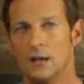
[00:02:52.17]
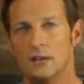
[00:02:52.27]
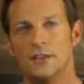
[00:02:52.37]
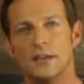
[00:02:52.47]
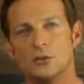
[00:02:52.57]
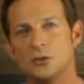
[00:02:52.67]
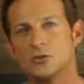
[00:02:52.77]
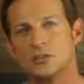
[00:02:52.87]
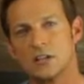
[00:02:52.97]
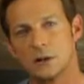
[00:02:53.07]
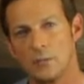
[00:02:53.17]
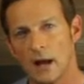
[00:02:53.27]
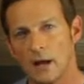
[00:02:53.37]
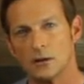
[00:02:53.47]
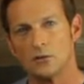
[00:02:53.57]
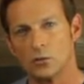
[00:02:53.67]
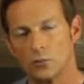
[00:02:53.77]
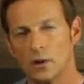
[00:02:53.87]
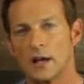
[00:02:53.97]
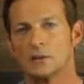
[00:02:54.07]
then you can just kick back and you can
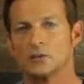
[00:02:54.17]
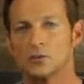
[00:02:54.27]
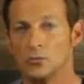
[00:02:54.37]
relax and you